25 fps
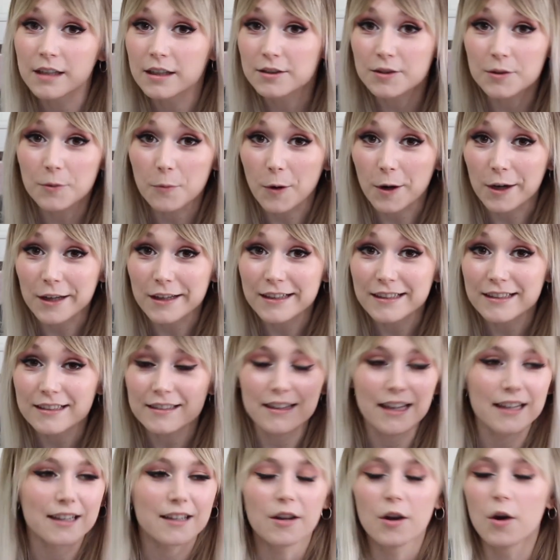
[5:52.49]
you want it?
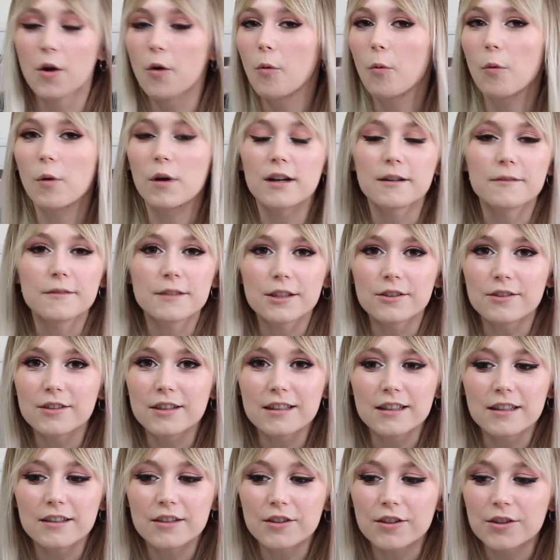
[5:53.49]
Like, whatever you
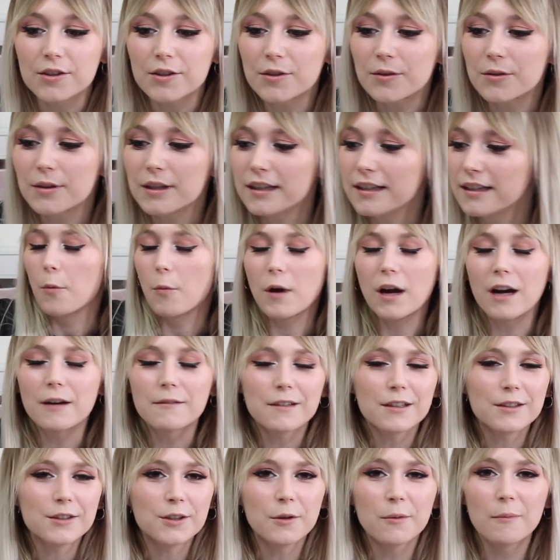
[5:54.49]
need to do,
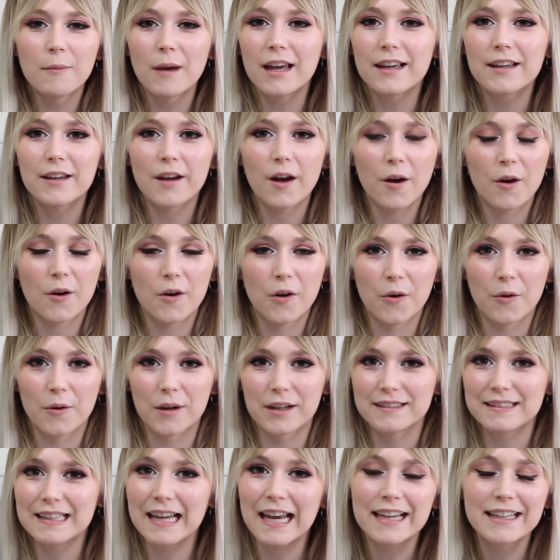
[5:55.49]
wherever you may
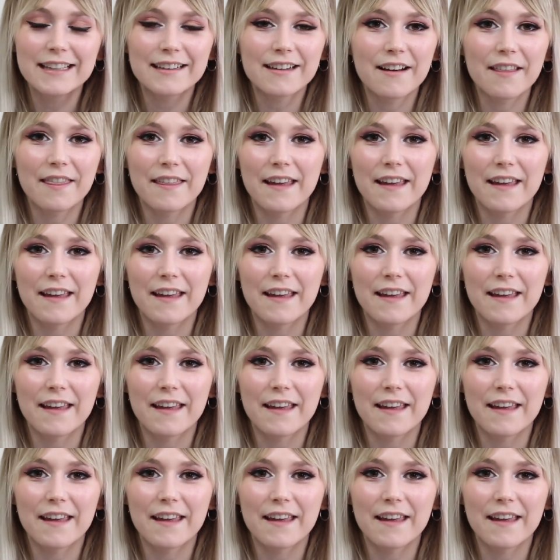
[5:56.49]
go, take your